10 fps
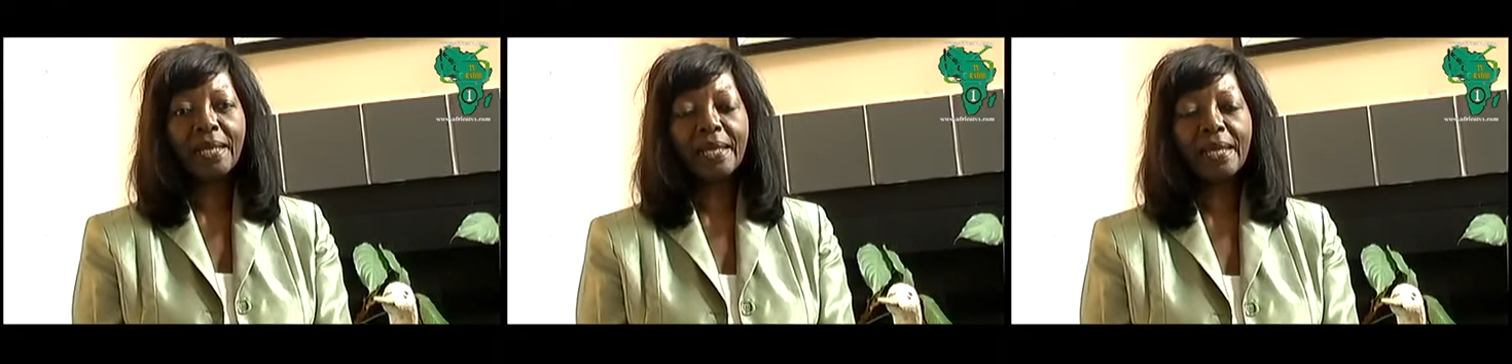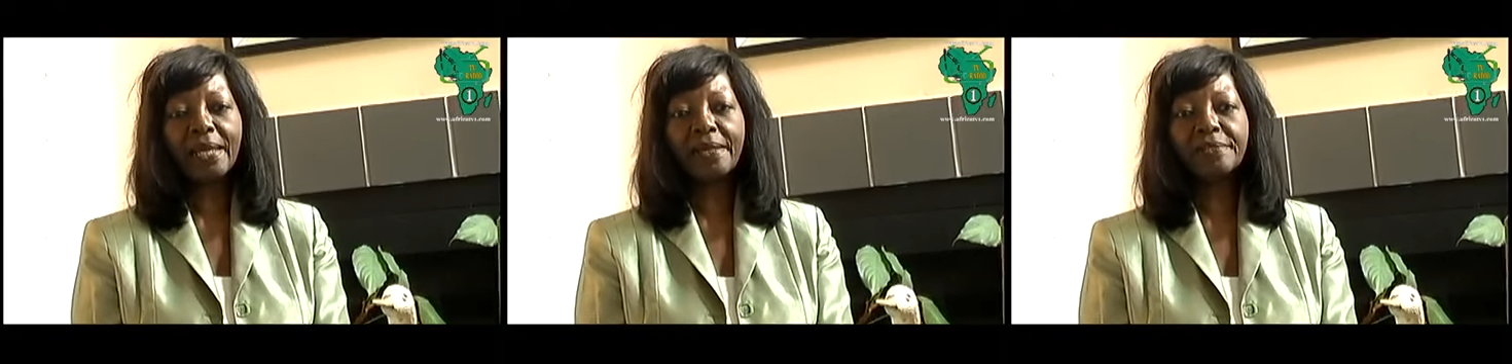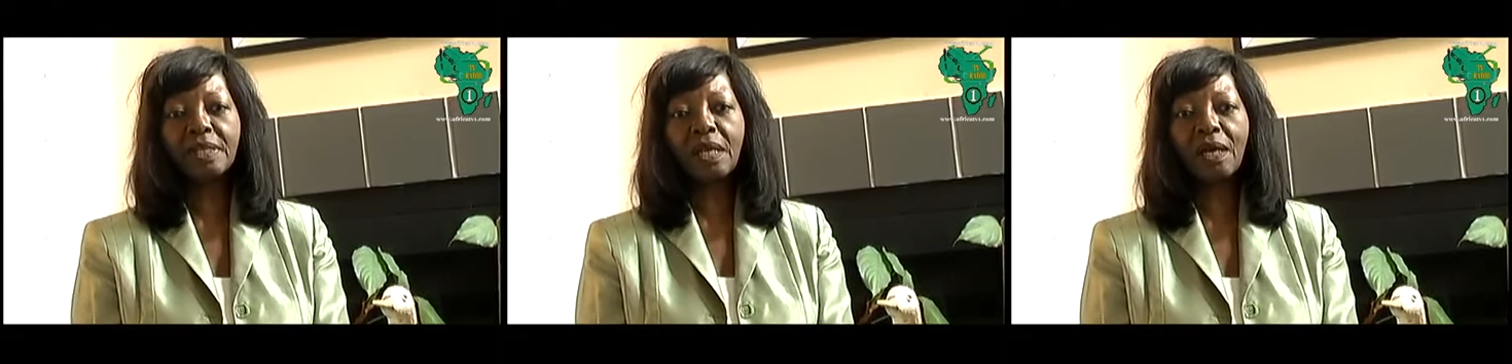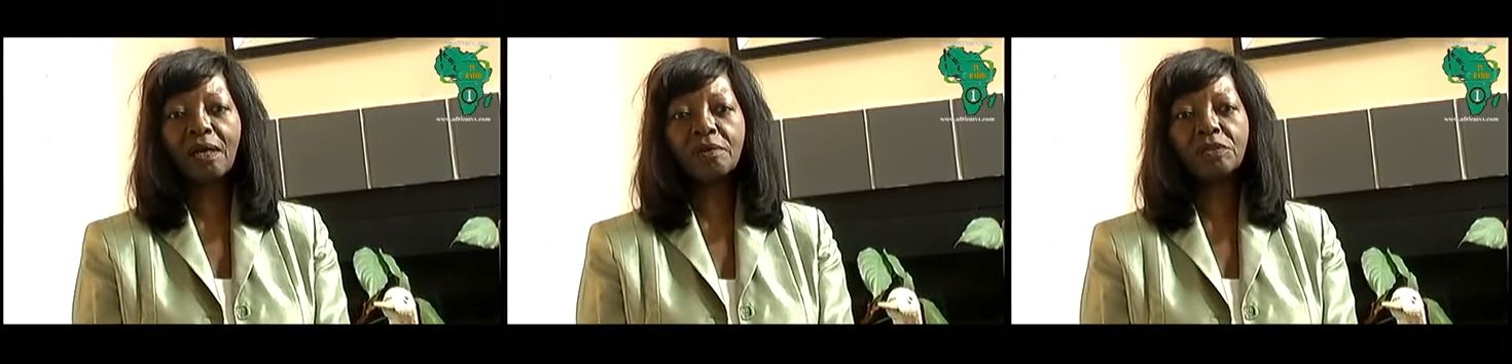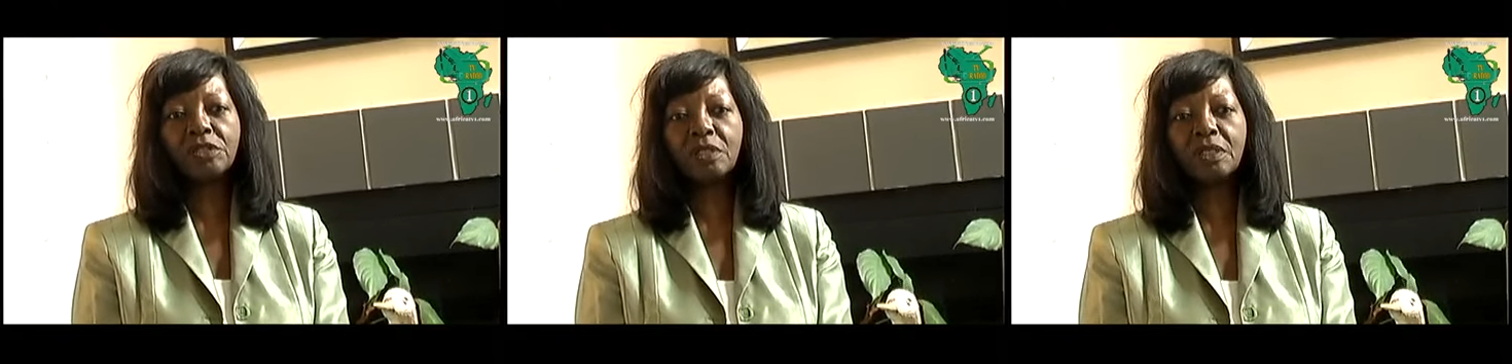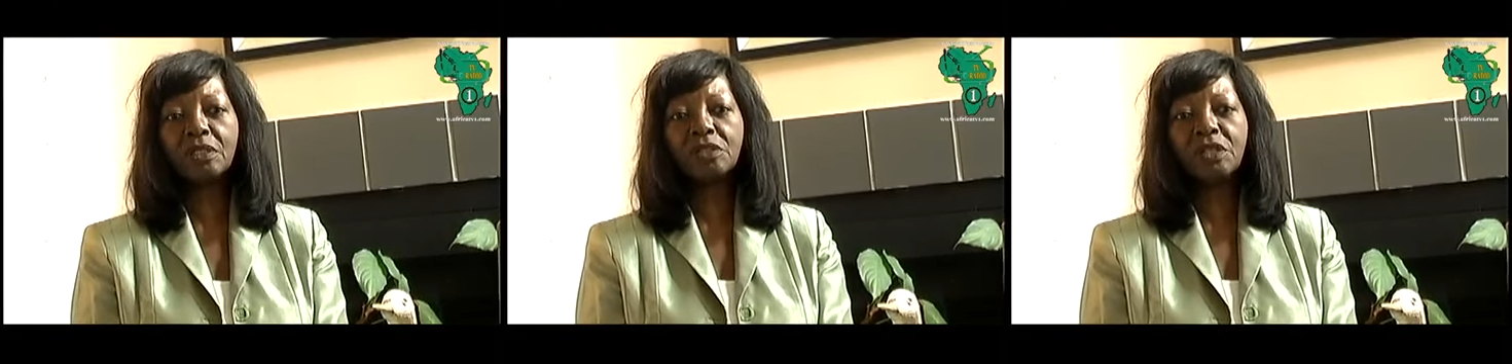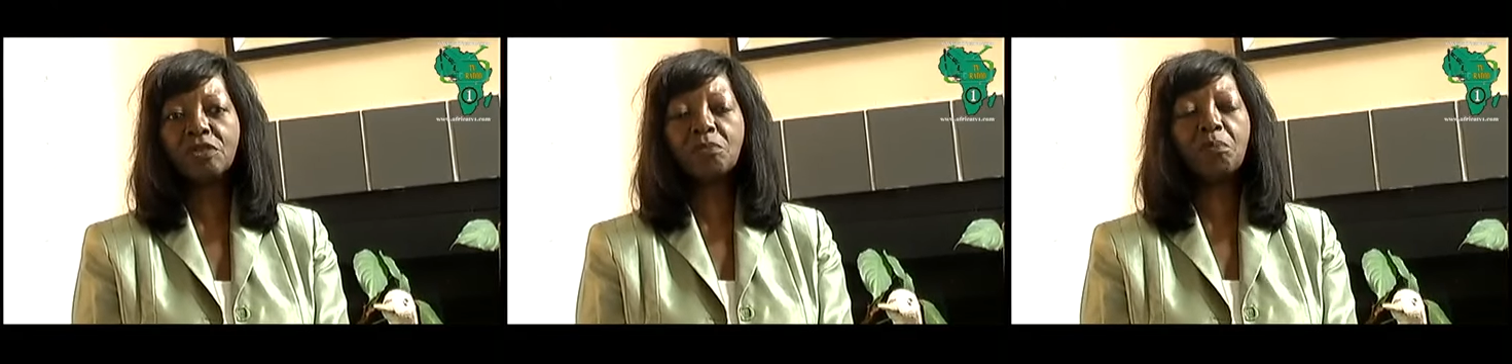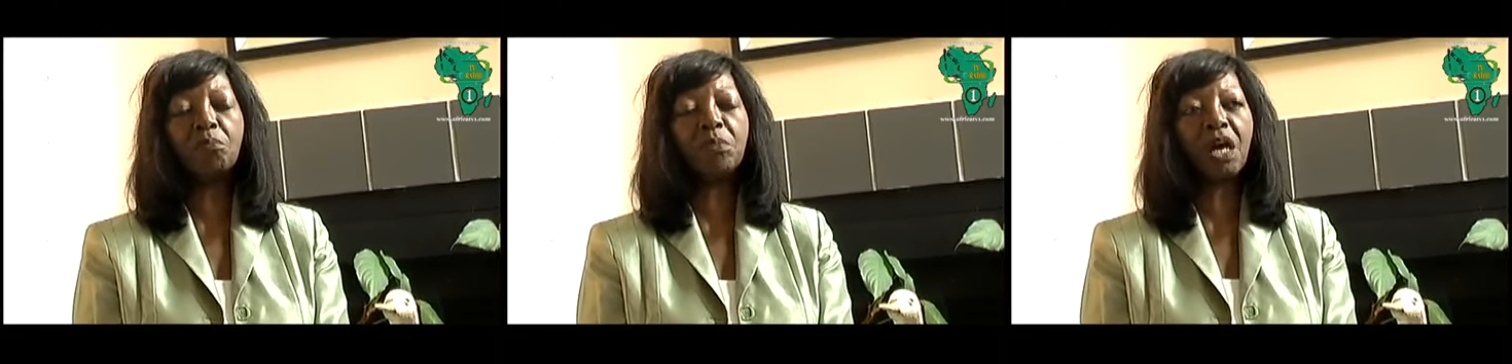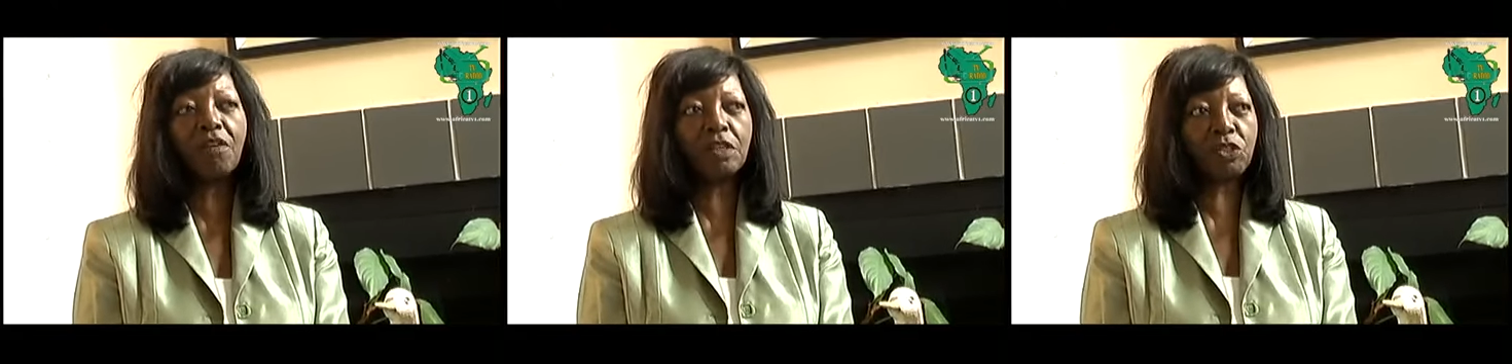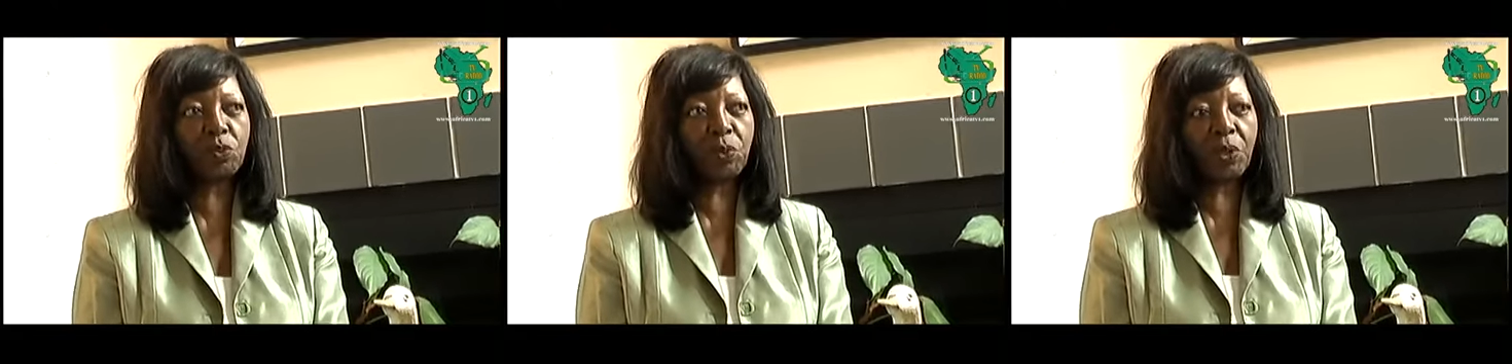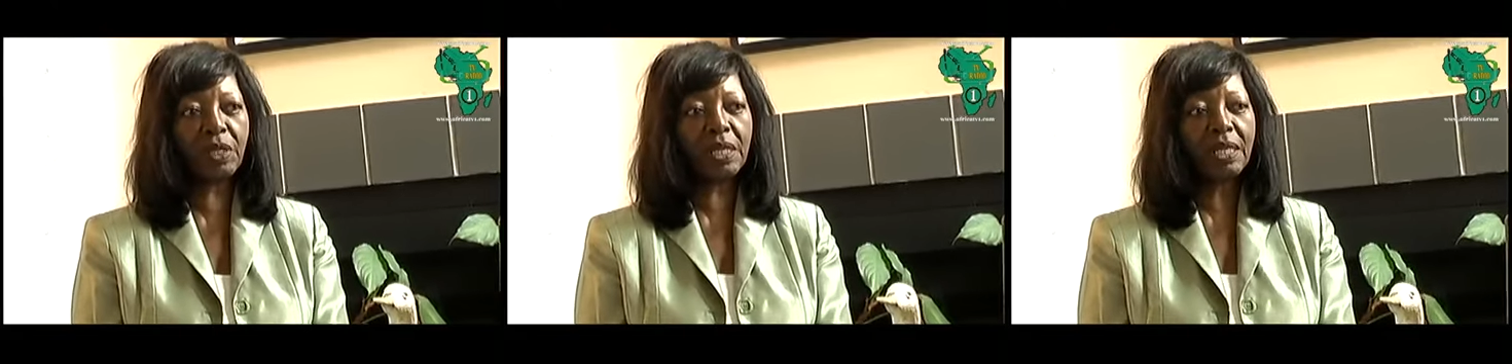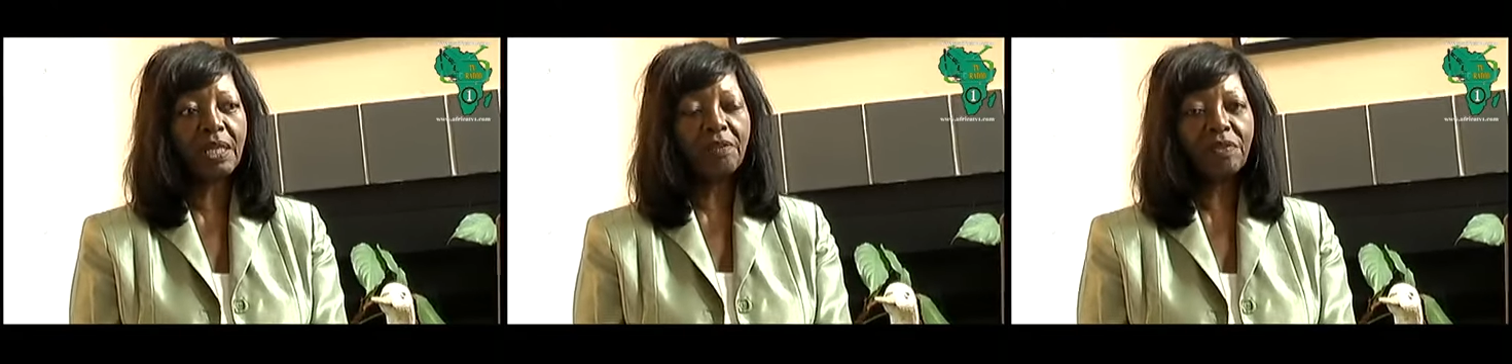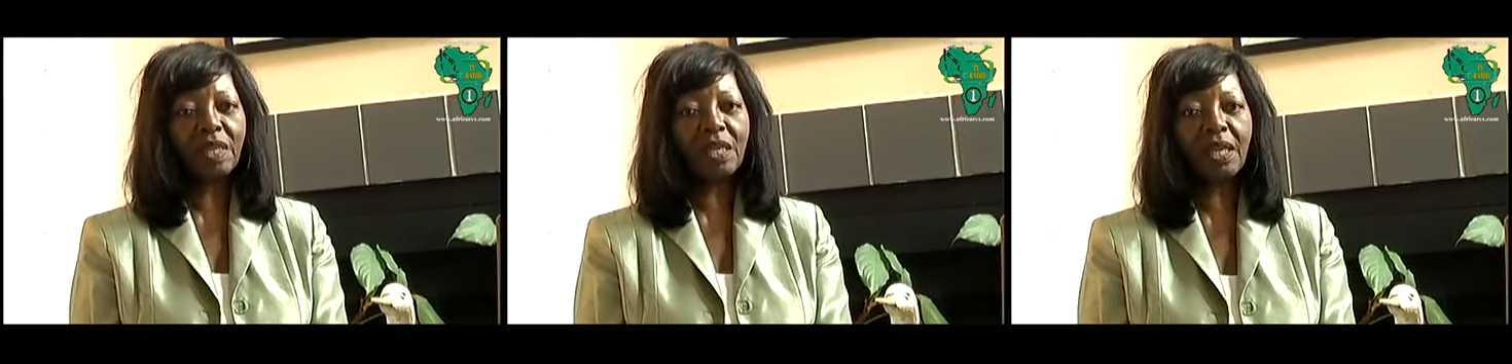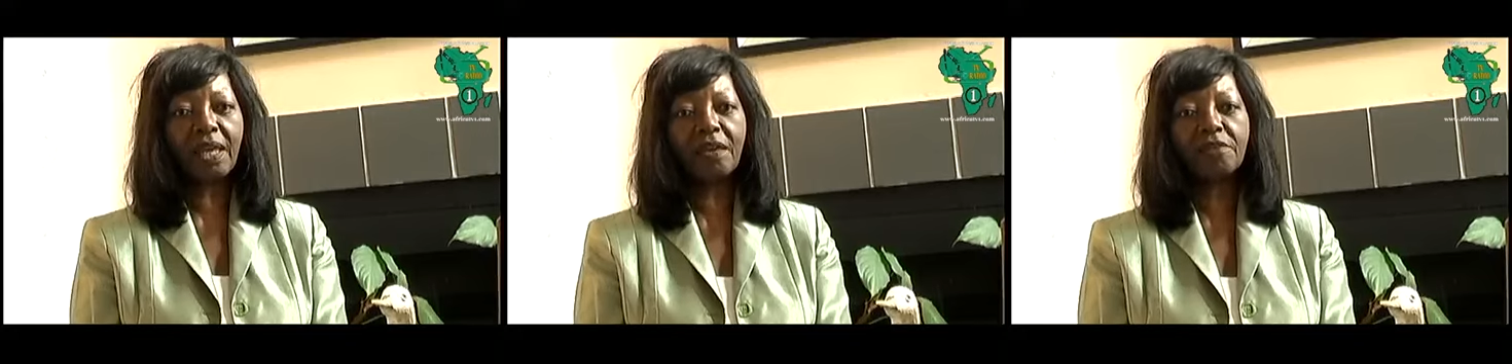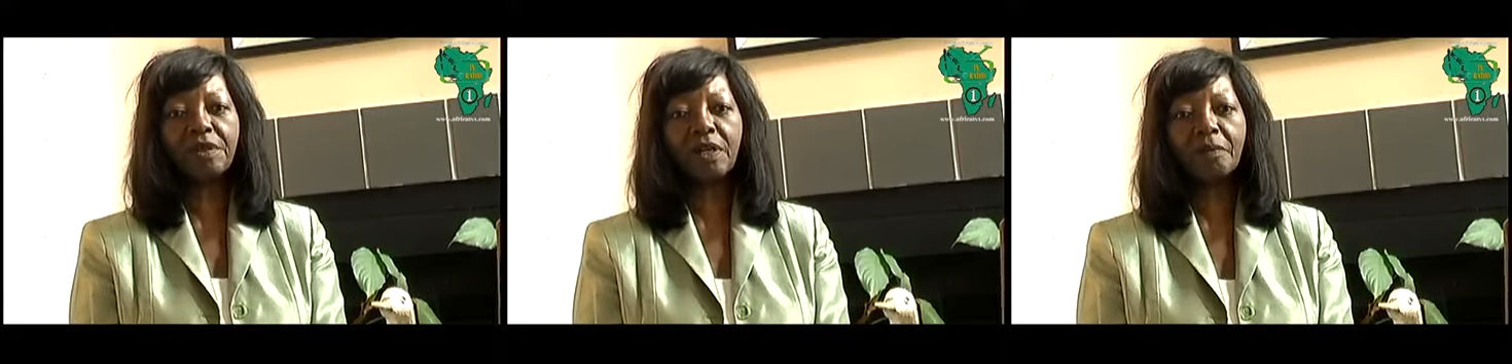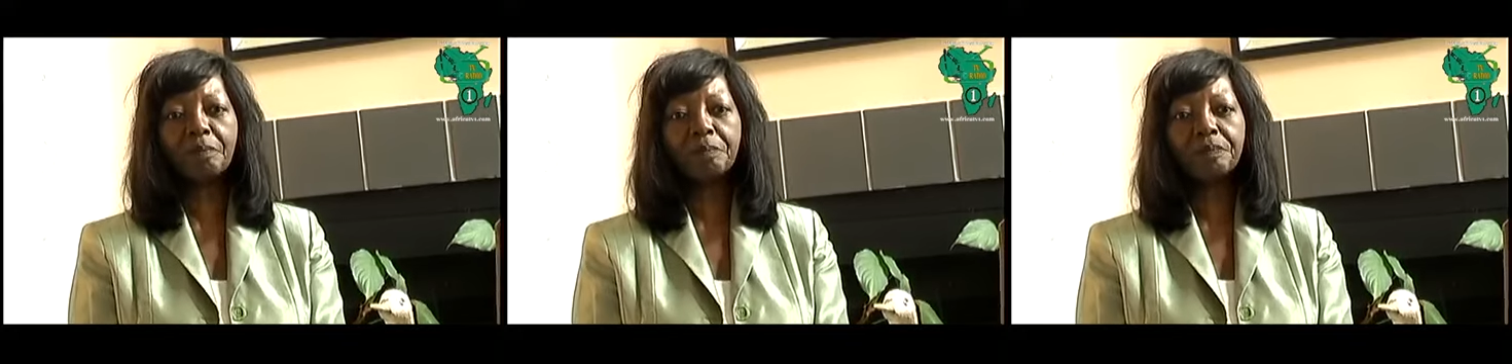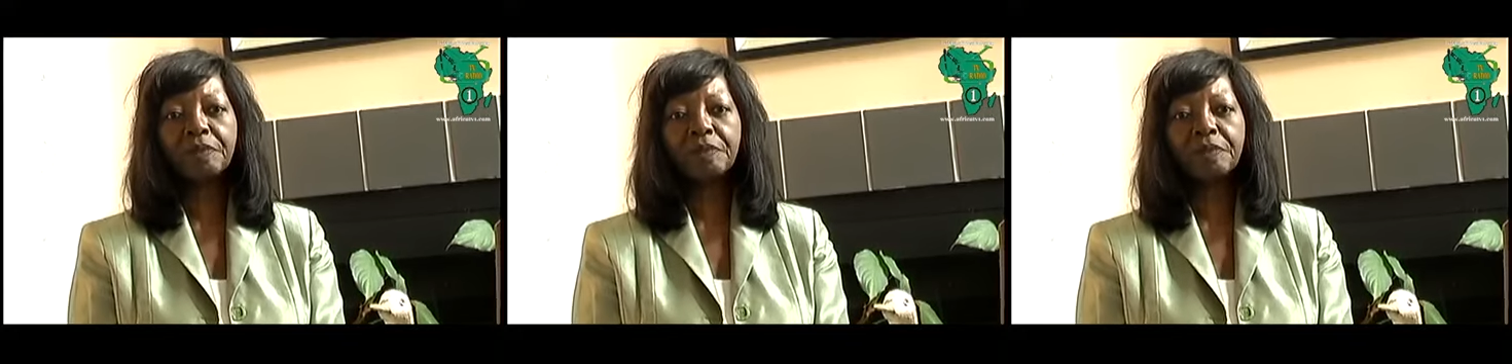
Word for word: has uh, does marvelous work. They have um,